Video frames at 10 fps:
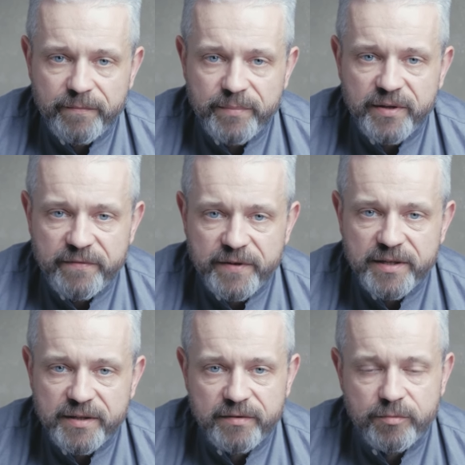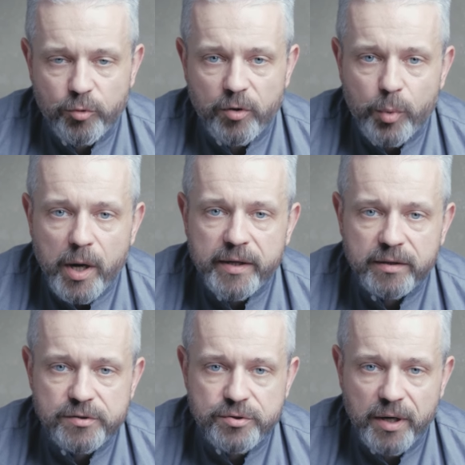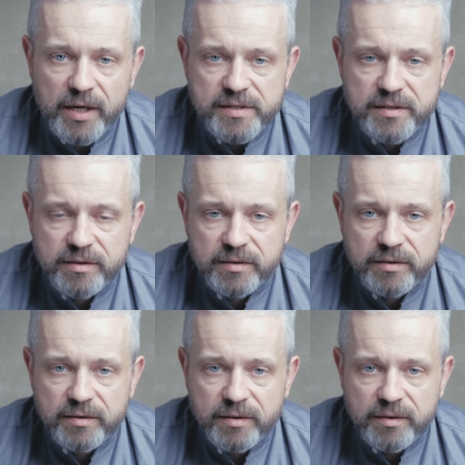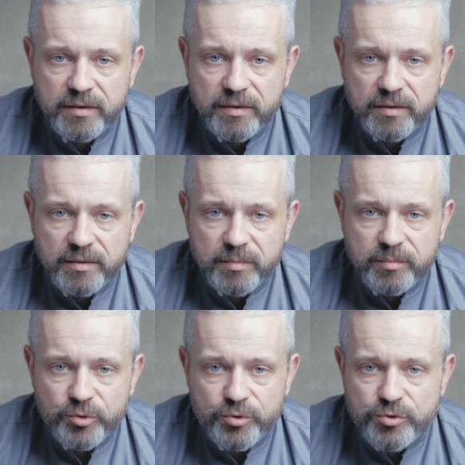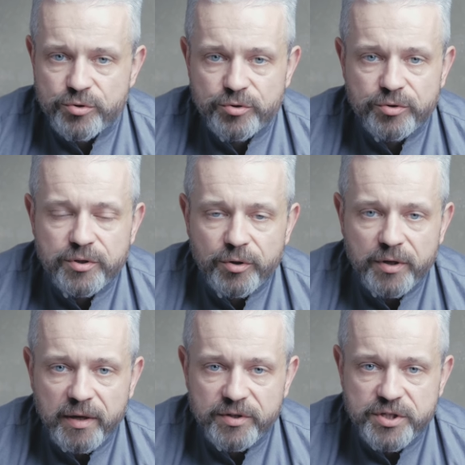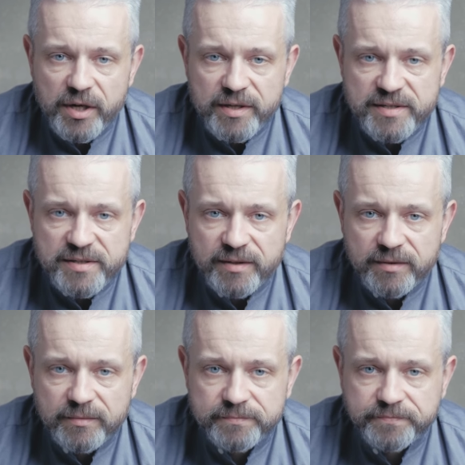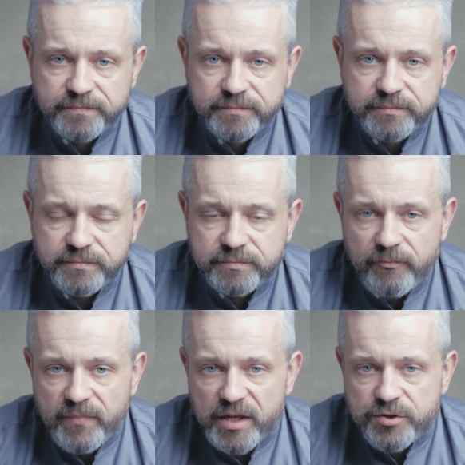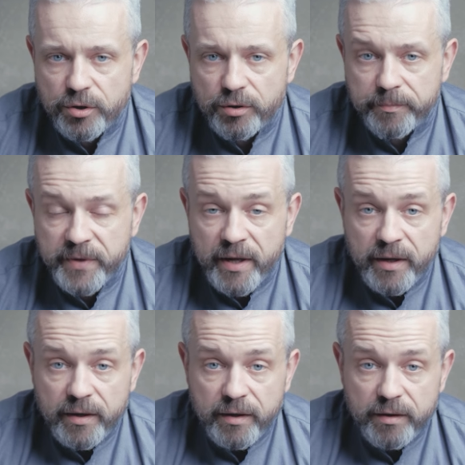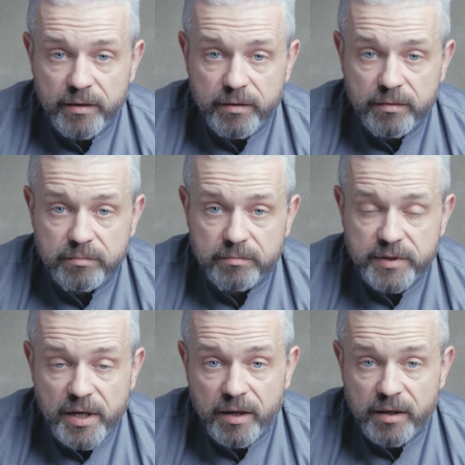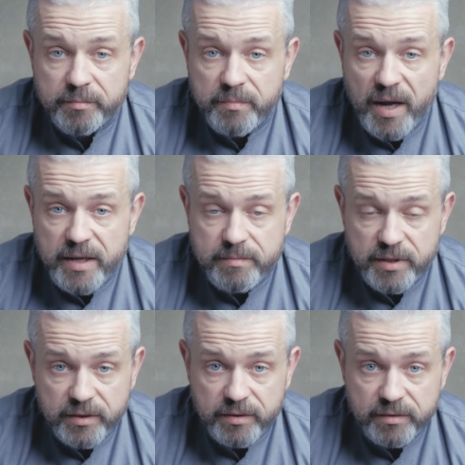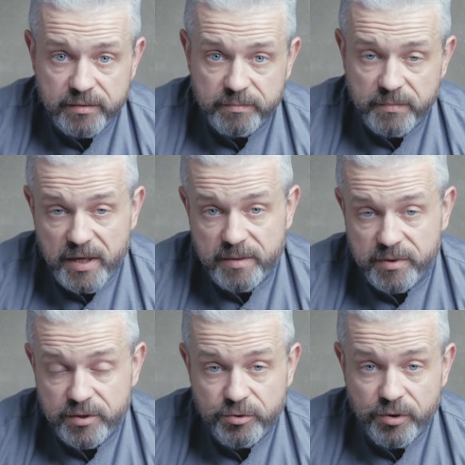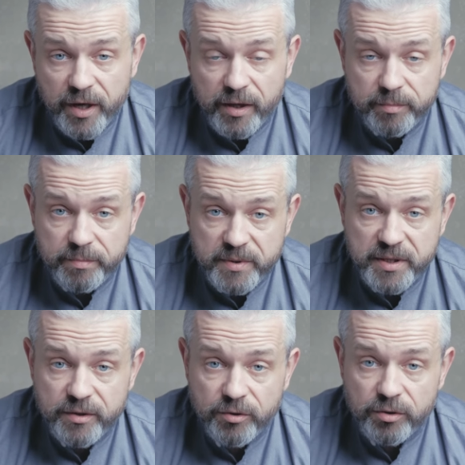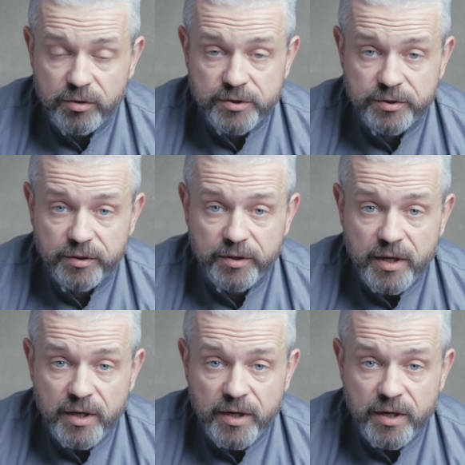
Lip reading: been thinking for a while to ask, but you just did not have a chance. So and maybe you help me also